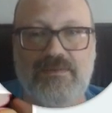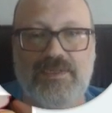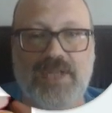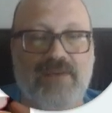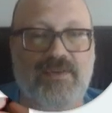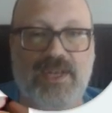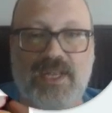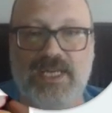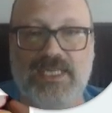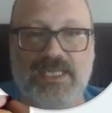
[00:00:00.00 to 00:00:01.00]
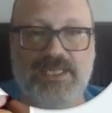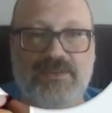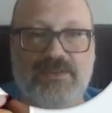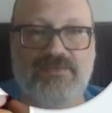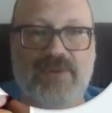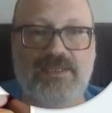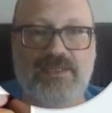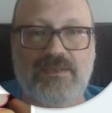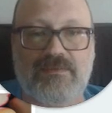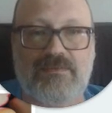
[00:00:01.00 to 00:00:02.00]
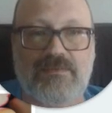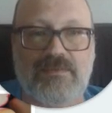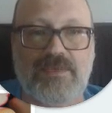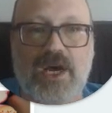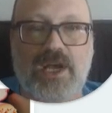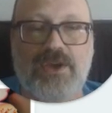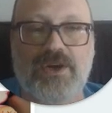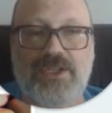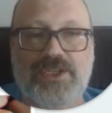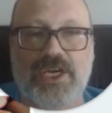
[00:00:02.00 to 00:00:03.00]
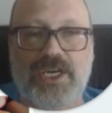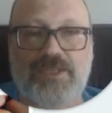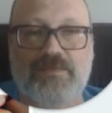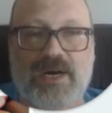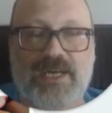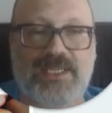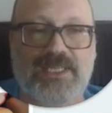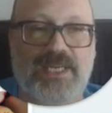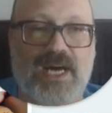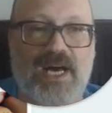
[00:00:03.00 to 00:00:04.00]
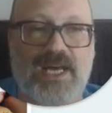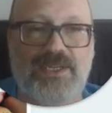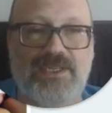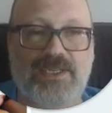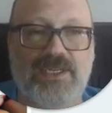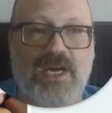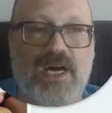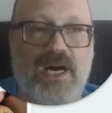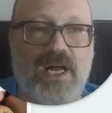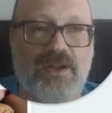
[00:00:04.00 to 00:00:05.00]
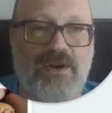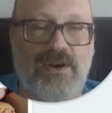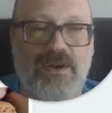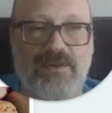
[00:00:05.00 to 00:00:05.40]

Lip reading: and they have a nice list of fonts. You can change by size, color,